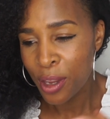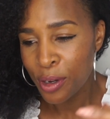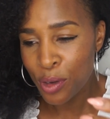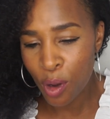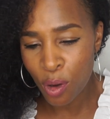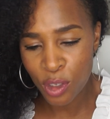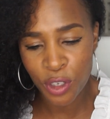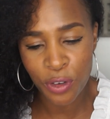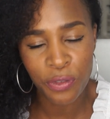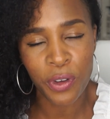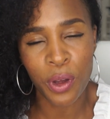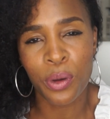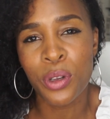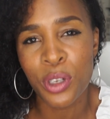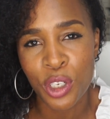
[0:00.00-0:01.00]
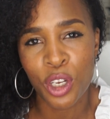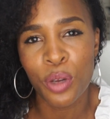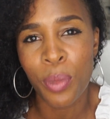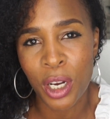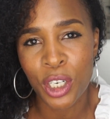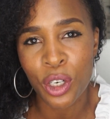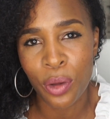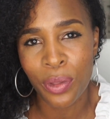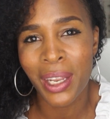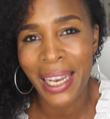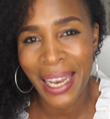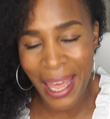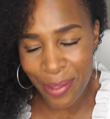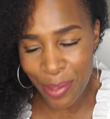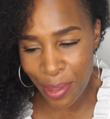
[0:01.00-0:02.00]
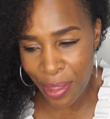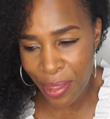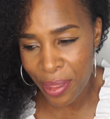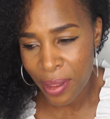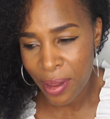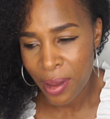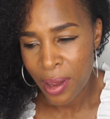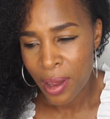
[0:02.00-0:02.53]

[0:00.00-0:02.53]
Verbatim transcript: not to focus too much on the length,